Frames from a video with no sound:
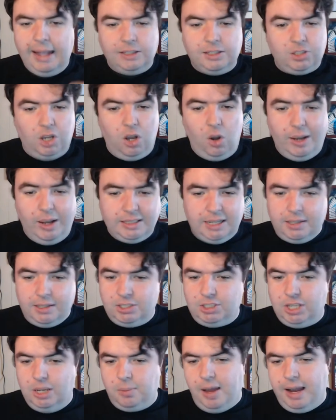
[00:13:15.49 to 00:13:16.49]
So as a
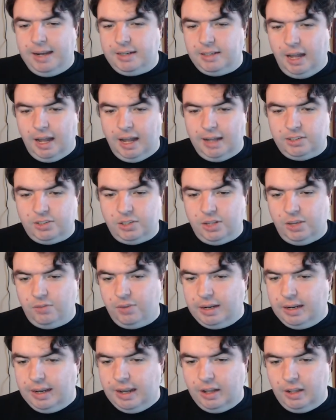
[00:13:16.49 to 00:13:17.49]
semi-nod to
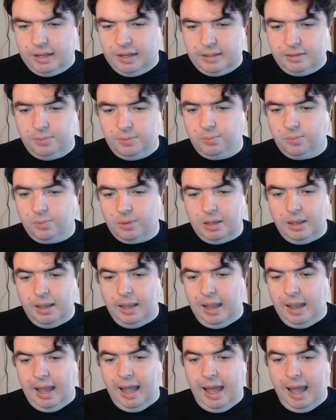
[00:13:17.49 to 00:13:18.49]
Evangelion,
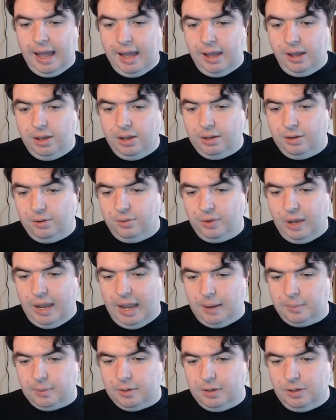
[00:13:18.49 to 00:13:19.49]
have
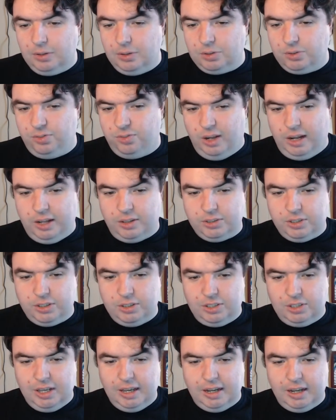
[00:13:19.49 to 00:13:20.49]
Amuro's father
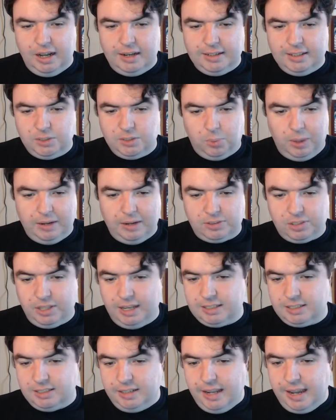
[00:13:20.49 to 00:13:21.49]
take on his wife's
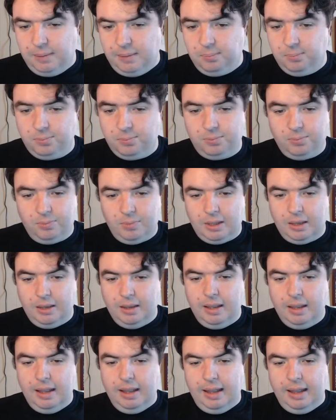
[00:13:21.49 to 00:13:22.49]
last name,
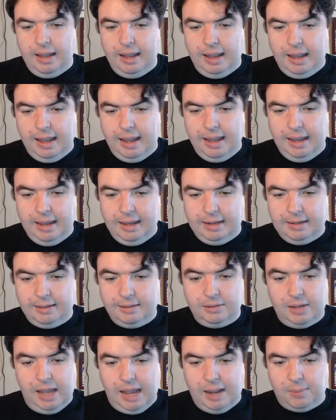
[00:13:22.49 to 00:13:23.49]

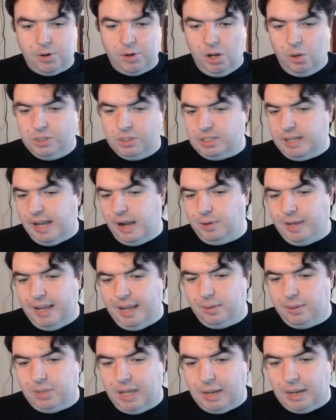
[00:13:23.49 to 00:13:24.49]
and Amuro is now
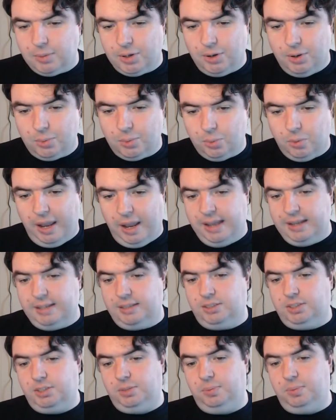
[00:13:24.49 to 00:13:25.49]
named Amuro
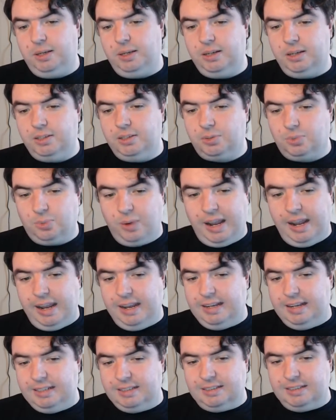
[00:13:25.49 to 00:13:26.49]
Reyes, because
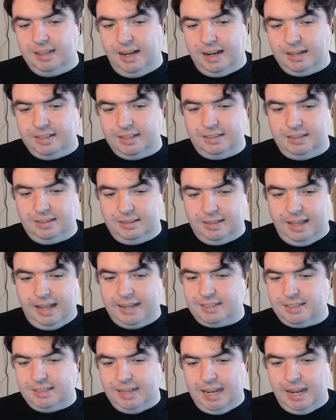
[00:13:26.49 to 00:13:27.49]
Rey is not a
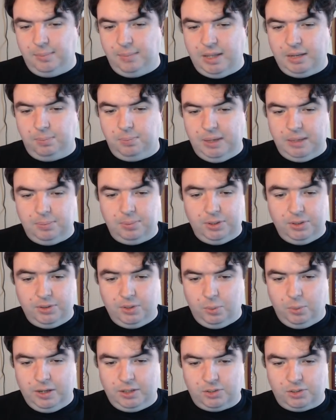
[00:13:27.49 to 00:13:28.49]
last name that people in
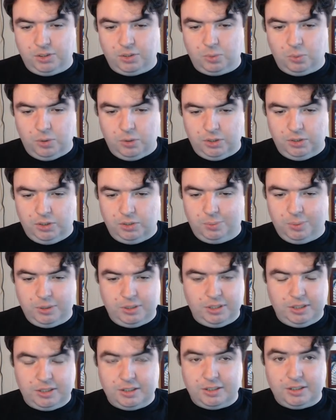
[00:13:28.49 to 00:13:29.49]
the Western world
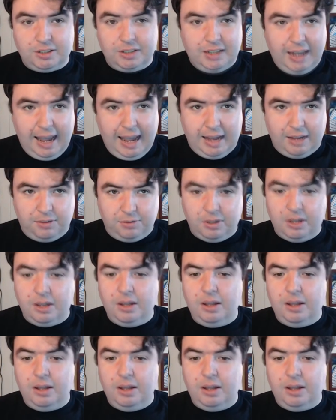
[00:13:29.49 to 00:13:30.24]
particularly have.